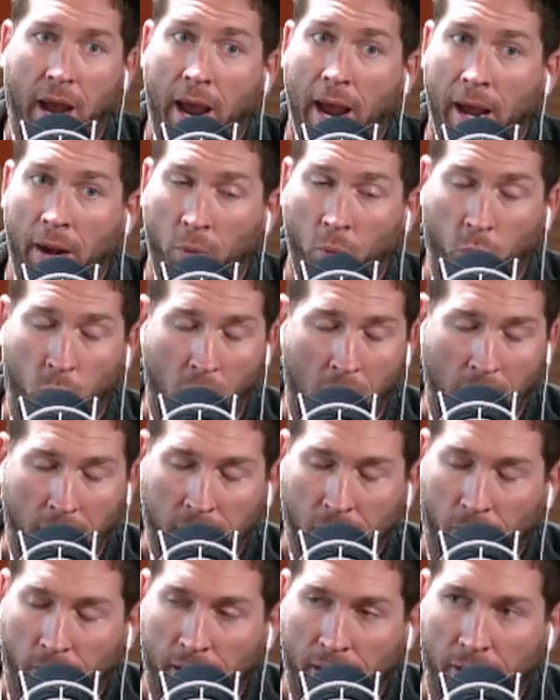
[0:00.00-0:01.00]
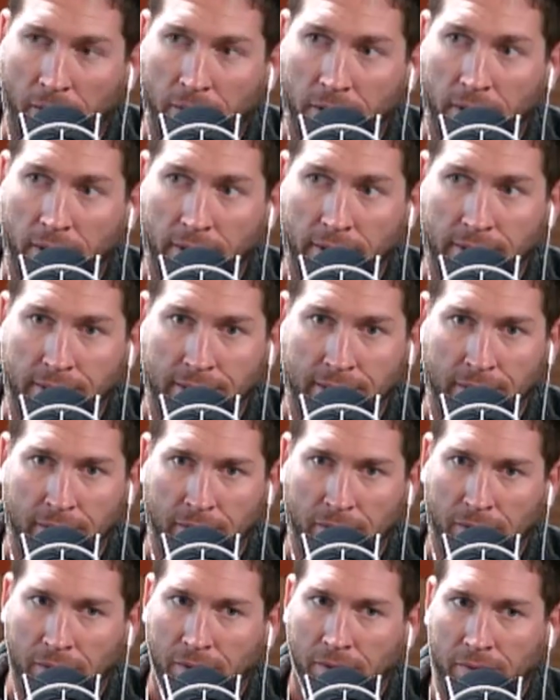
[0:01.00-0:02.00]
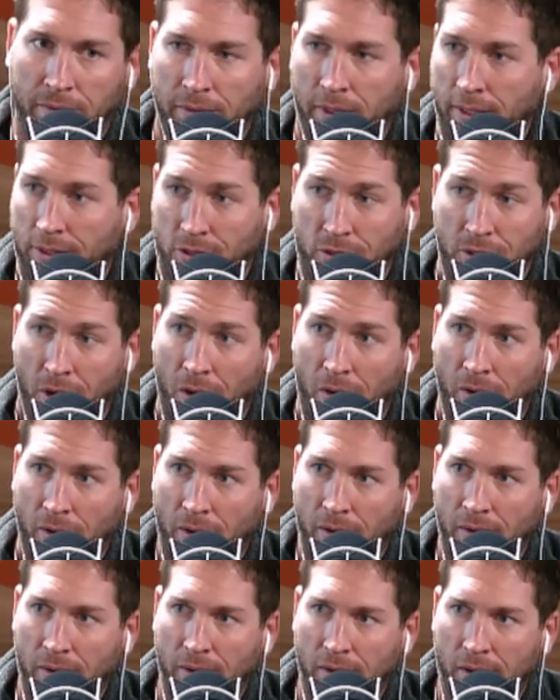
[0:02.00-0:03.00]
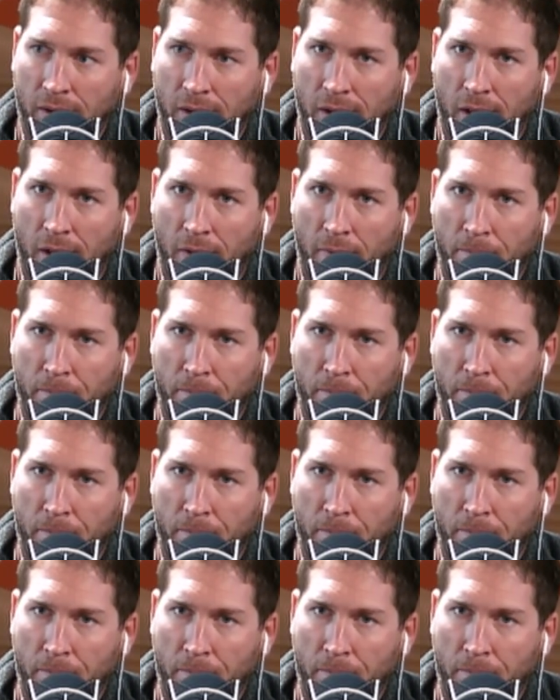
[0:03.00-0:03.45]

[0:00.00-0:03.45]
and walk around until it's dark. Yeah.